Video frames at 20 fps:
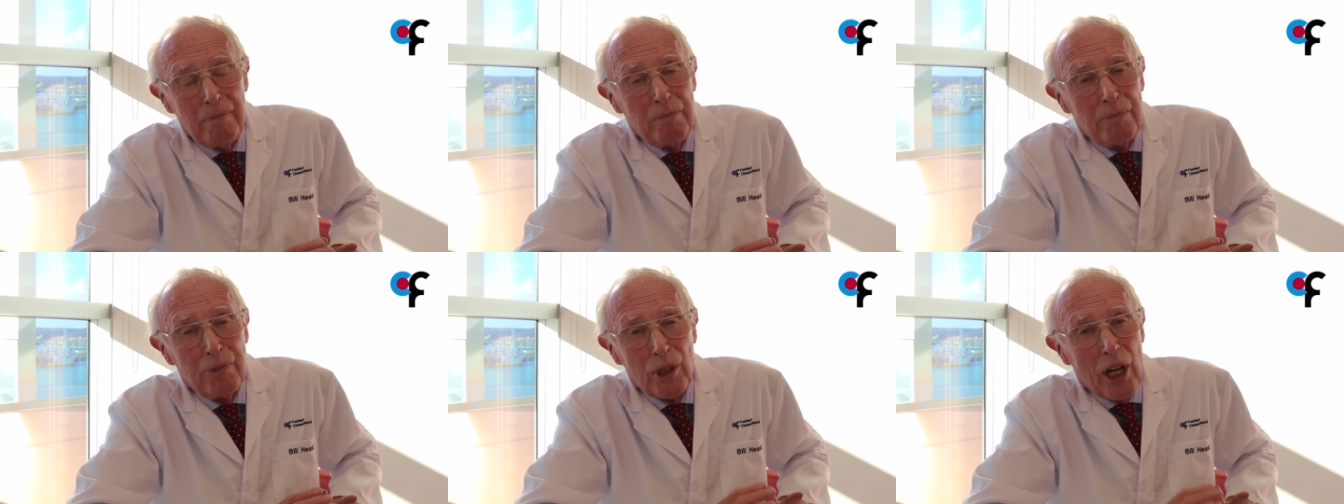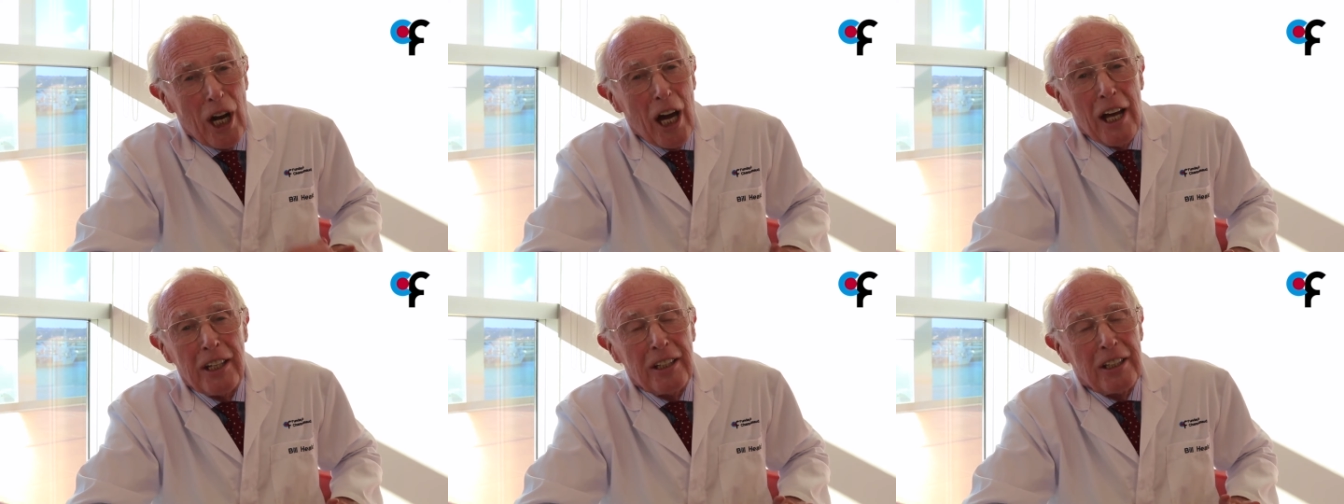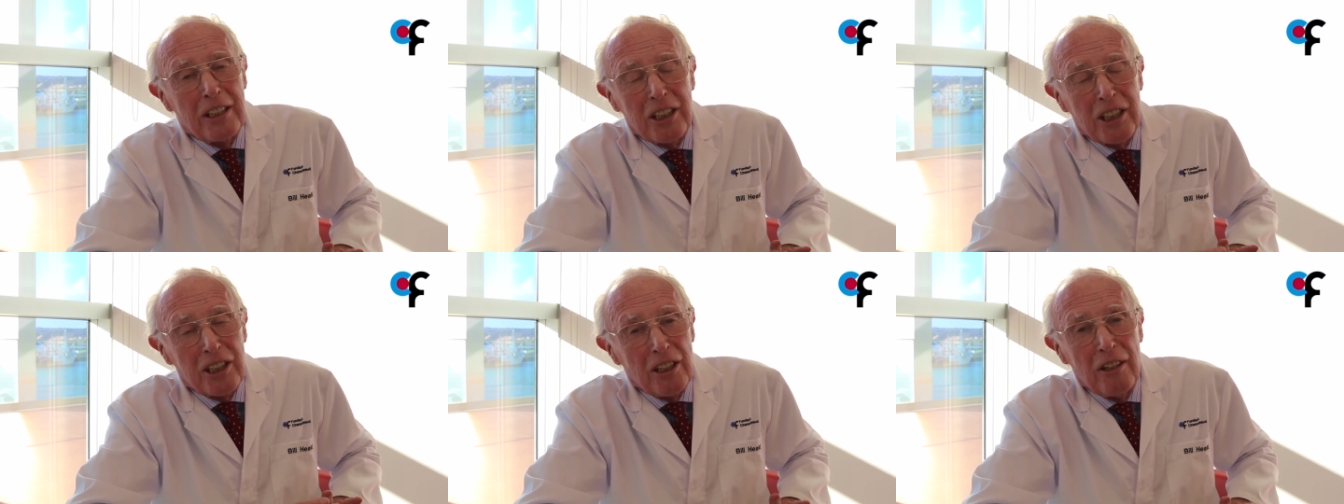
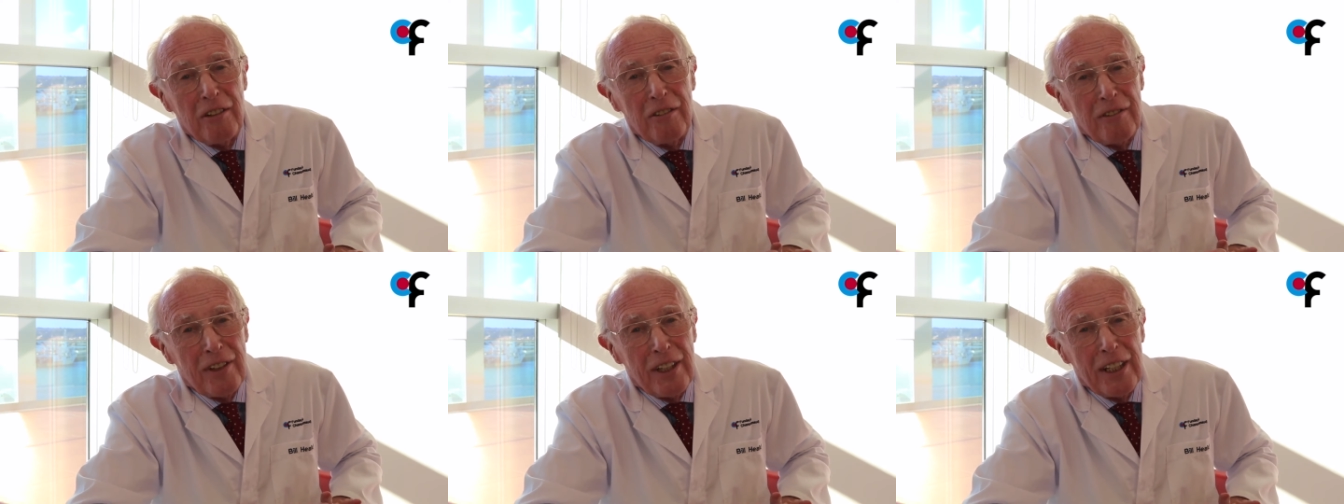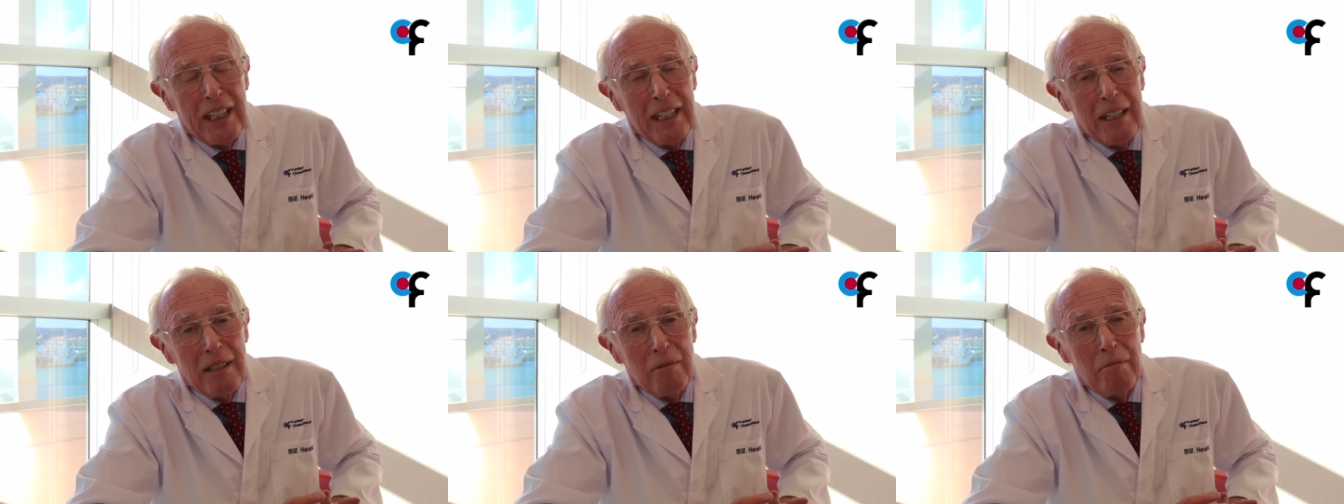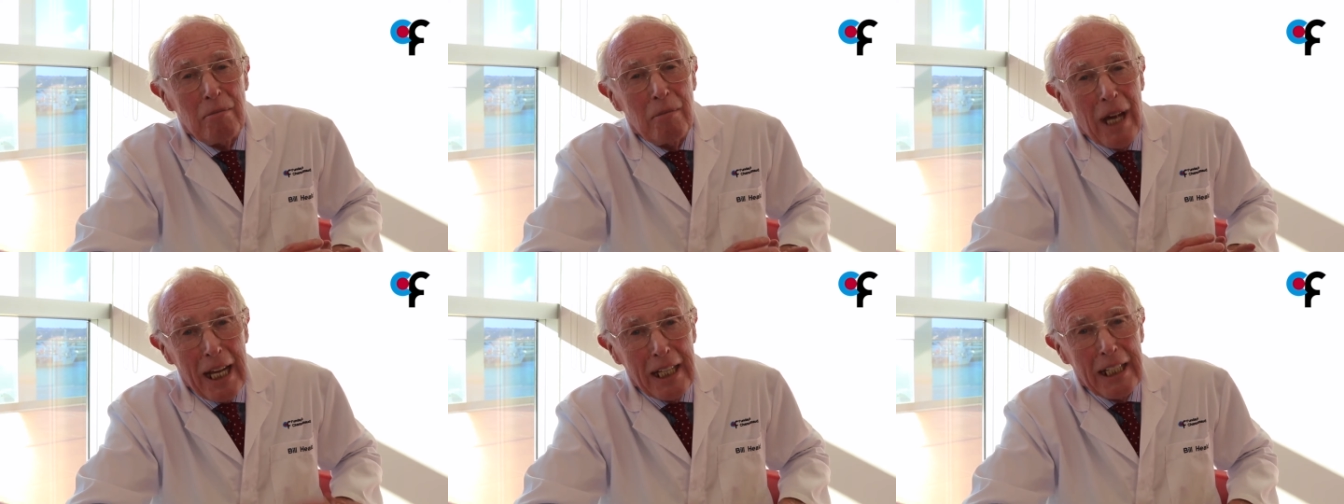branch of the
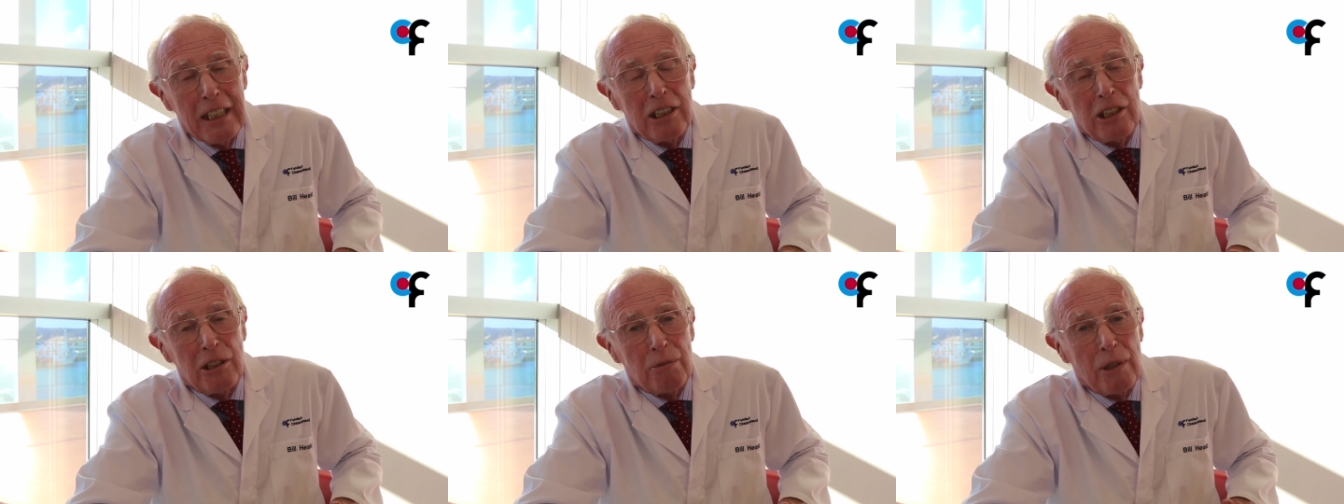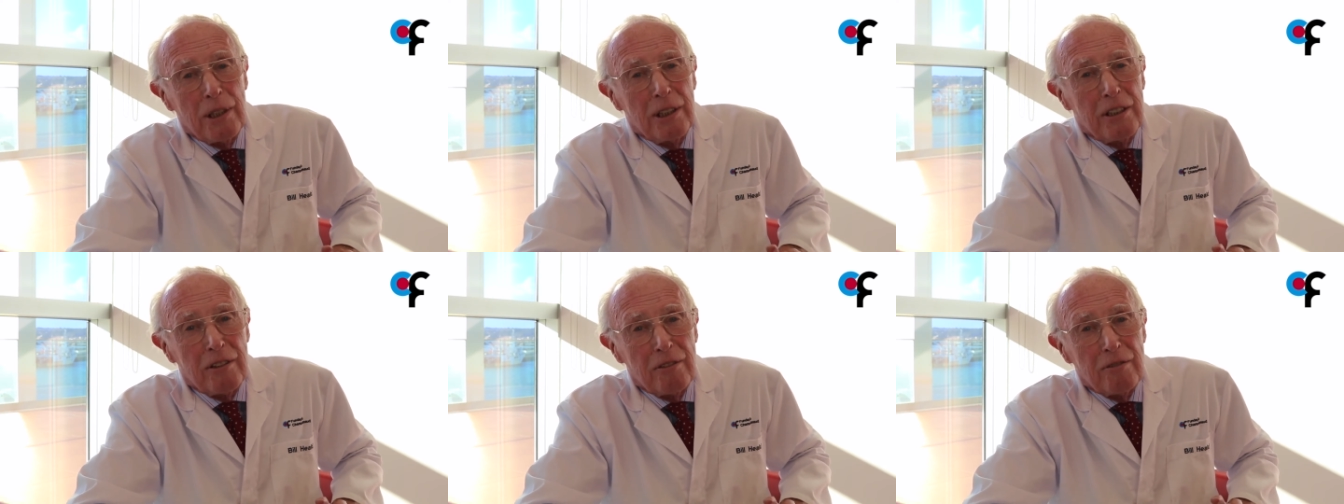management